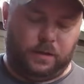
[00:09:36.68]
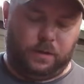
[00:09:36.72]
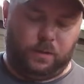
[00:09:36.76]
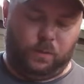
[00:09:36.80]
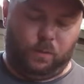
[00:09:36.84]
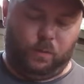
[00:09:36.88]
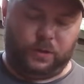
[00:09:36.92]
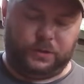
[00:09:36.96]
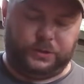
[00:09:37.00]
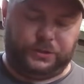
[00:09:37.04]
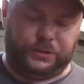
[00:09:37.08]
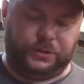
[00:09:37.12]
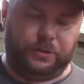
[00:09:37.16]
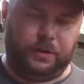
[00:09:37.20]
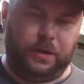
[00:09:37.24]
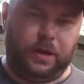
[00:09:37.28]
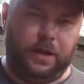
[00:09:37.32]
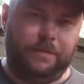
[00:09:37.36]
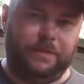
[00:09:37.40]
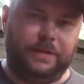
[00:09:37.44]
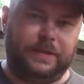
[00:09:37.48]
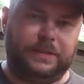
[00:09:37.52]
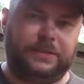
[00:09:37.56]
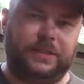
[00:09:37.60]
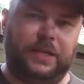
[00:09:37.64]
Once your
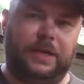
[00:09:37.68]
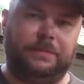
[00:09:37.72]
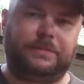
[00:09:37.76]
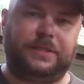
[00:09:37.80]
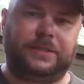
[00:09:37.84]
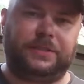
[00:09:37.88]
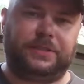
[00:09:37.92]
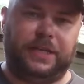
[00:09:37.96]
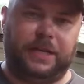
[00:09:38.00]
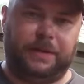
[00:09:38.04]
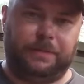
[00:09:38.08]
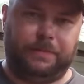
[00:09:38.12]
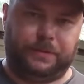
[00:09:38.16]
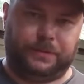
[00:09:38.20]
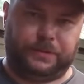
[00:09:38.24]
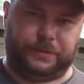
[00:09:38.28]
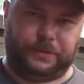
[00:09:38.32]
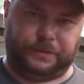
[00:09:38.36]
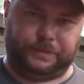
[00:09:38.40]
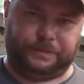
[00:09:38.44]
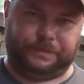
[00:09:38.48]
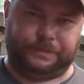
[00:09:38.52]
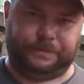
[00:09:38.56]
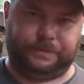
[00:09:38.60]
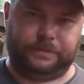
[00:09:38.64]
oven is up to
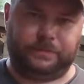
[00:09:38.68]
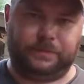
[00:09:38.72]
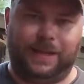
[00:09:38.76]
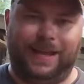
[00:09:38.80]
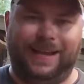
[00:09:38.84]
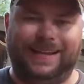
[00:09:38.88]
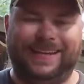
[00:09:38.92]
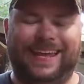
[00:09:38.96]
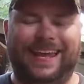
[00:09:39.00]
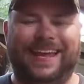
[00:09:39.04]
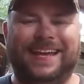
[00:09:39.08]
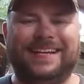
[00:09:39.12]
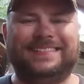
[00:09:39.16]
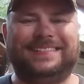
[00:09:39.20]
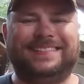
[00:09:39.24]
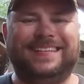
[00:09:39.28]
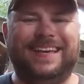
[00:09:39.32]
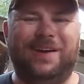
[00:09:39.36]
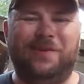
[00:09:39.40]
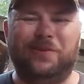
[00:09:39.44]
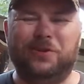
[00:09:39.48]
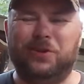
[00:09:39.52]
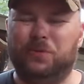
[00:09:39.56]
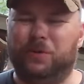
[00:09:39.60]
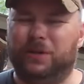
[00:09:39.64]
temperature, I can't
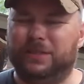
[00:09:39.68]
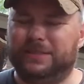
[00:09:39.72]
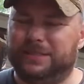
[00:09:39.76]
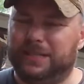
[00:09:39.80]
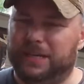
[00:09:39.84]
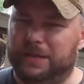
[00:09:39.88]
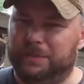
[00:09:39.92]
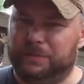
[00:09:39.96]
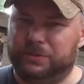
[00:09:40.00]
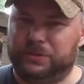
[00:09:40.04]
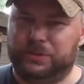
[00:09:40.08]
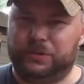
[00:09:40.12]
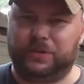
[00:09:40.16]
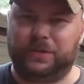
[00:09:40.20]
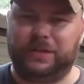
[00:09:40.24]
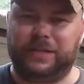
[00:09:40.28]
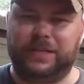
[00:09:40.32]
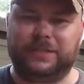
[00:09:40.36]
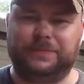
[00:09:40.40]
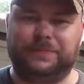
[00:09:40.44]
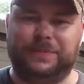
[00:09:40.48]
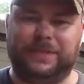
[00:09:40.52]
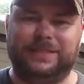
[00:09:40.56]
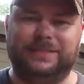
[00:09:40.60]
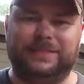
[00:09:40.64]
tell you what temperature it
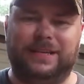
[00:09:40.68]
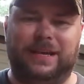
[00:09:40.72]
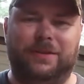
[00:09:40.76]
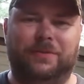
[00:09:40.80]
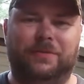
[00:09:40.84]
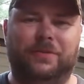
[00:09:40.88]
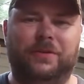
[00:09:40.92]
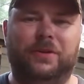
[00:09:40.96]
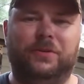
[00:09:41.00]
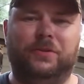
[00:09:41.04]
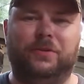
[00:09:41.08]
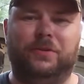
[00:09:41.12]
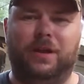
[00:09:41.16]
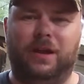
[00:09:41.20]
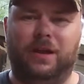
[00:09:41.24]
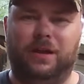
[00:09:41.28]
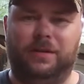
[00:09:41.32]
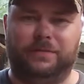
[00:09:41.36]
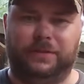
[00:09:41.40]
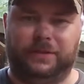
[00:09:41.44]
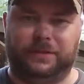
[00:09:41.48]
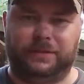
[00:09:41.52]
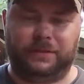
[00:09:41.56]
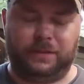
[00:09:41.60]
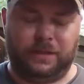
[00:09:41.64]
is because I don't know your
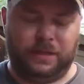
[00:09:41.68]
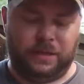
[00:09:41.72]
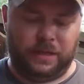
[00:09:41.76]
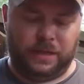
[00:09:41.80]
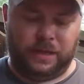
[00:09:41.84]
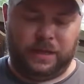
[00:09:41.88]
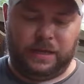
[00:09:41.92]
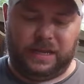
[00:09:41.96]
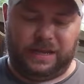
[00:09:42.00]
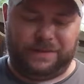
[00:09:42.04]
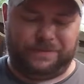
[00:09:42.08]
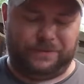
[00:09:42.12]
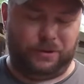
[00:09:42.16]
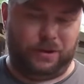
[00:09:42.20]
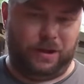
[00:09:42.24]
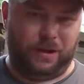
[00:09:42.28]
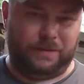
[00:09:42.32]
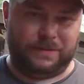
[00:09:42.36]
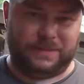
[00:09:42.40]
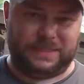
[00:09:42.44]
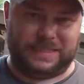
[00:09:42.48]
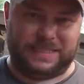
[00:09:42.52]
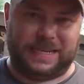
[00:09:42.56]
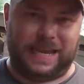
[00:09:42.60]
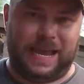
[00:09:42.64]
oven. If your
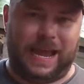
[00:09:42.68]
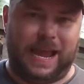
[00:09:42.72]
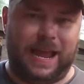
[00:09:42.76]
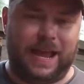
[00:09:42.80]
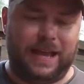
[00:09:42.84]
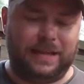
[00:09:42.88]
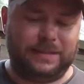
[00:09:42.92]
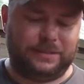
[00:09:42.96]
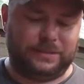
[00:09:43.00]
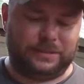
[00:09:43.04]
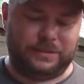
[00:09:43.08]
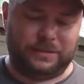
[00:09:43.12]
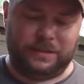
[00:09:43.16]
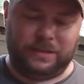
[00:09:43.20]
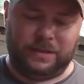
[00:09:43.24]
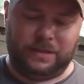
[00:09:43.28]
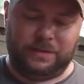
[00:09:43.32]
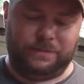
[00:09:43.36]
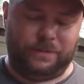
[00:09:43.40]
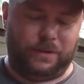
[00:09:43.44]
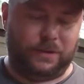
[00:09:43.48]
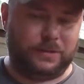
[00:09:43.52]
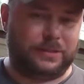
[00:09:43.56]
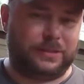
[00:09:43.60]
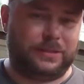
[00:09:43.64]
oven's gas
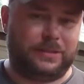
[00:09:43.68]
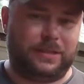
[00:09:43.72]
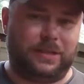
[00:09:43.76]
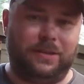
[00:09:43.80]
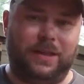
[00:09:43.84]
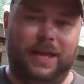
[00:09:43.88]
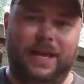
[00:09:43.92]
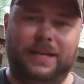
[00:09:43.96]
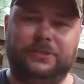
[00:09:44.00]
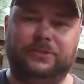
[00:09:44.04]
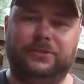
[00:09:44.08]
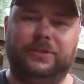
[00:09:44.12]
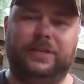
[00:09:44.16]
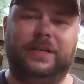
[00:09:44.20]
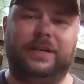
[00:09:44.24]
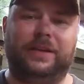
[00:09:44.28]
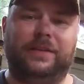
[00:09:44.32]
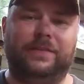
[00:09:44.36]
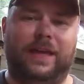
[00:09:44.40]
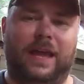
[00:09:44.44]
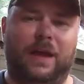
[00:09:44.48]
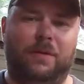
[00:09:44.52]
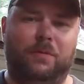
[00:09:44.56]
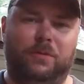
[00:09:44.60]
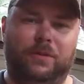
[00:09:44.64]
versus
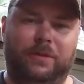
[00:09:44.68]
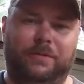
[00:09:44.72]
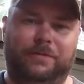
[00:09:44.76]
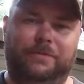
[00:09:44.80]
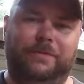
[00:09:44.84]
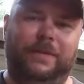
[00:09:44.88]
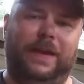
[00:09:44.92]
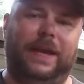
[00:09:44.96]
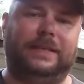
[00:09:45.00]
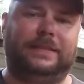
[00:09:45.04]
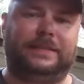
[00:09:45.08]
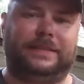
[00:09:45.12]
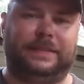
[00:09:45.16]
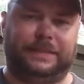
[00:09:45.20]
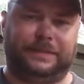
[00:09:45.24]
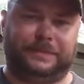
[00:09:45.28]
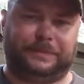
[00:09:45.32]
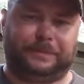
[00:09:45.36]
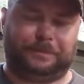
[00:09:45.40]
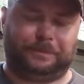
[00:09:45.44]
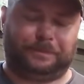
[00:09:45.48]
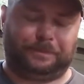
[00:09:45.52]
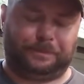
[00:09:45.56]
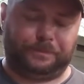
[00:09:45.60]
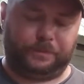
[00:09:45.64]
electric, that will affect it.
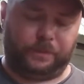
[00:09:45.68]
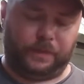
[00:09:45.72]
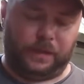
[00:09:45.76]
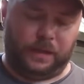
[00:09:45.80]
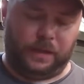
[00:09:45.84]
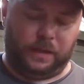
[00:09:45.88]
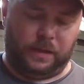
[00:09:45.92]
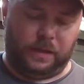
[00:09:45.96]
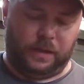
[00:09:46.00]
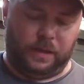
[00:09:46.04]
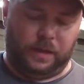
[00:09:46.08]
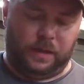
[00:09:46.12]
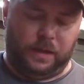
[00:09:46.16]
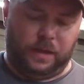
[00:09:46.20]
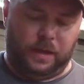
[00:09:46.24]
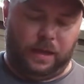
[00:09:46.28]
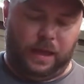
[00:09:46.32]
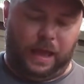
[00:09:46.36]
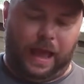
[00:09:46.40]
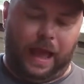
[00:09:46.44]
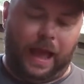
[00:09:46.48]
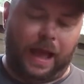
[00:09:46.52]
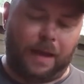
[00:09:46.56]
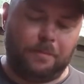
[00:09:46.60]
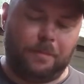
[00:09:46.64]

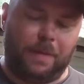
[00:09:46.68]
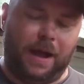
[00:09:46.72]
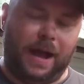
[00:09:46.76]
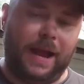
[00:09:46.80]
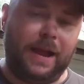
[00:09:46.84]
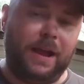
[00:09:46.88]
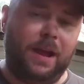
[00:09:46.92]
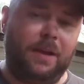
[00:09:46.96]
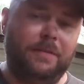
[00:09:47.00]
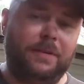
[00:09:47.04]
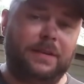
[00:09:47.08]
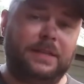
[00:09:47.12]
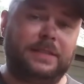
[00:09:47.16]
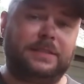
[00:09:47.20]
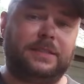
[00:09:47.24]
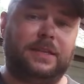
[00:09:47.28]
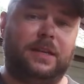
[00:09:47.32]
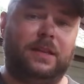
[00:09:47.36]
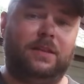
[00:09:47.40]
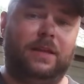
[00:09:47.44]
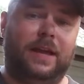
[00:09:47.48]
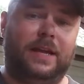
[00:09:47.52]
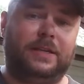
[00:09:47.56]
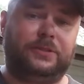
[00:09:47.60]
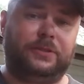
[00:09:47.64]
My oven is an
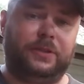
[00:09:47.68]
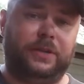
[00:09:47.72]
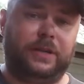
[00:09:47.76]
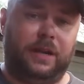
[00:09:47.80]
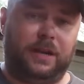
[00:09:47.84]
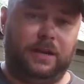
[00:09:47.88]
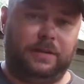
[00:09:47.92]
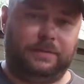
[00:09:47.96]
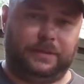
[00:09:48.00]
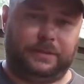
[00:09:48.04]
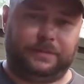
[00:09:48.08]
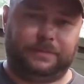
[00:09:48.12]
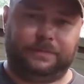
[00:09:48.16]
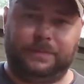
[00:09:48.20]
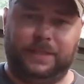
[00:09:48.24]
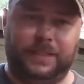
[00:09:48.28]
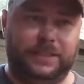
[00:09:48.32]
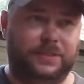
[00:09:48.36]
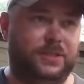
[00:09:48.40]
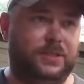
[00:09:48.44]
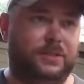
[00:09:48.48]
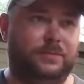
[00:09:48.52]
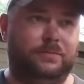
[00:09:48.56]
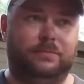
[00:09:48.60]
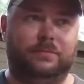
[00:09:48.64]
electric oven.
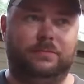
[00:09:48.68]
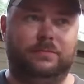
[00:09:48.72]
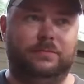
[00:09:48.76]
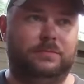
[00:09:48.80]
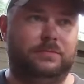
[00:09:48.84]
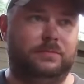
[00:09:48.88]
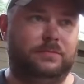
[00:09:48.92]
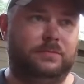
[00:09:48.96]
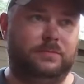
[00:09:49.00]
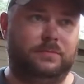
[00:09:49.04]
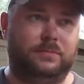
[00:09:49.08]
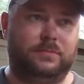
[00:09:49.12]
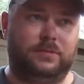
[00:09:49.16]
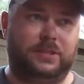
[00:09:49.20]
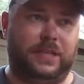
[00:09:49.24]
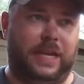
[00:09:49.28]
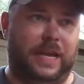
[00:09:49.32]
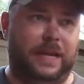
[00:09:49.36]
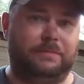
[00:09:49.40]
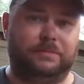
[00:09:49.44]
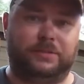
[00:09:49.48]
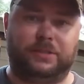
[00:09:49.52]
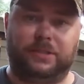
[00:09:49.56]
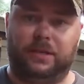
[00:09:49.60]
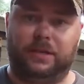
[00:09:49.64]
It's a
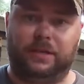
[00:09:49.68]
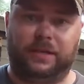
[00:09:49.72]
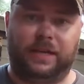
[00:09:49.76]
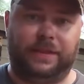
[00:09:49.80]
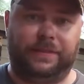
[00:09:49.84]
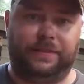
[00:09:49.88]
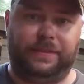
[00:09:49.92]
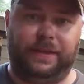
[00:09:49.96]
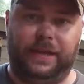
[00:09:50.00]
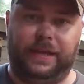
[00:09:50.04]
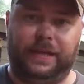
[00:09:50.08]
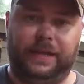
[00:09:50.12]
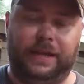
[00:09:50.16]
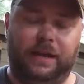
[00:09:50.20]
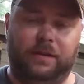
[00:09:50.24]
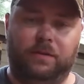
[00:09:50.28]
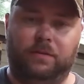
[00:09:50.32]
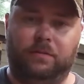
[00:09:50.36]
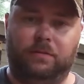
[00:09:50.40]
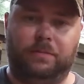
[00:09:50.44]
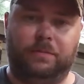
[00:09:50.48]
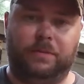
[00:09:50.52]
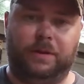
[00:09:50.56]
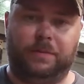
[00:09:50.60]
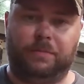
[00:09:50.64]
Samsung, I think. I
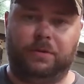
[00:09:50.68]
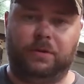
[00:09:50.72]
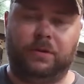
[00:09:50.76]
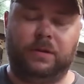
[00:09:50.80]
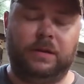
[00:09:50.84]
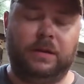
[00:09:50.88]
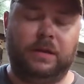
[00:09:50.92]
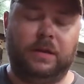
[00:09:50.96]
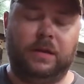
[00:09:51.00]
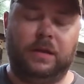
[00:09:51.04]
don't remember.